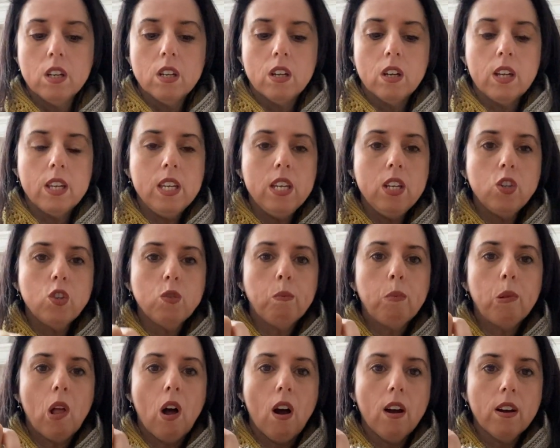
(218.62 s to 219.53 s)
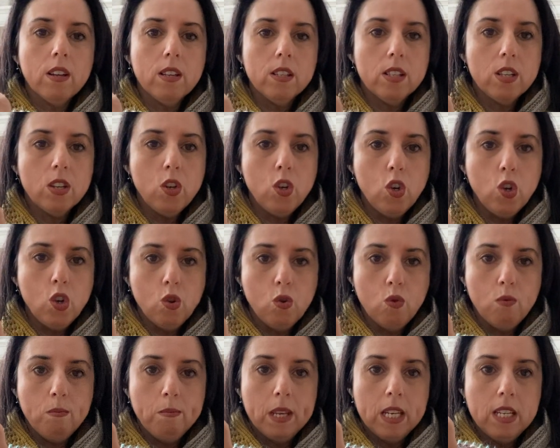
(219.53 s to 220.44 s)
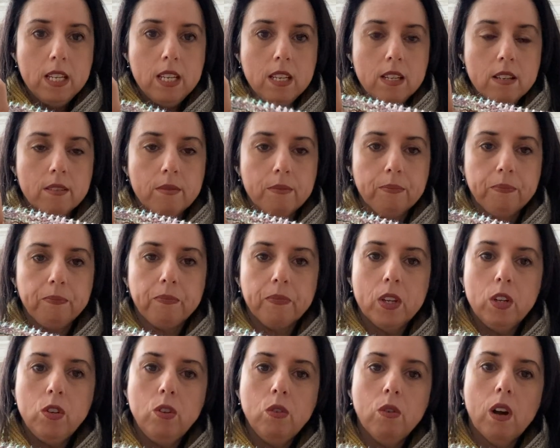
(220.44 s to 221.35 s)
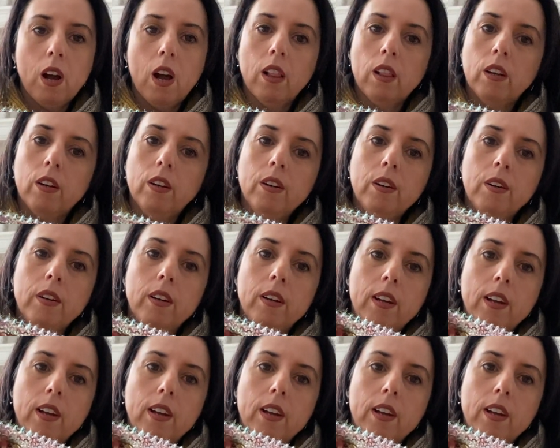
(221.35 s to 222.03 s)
each block is a new mini, a new color.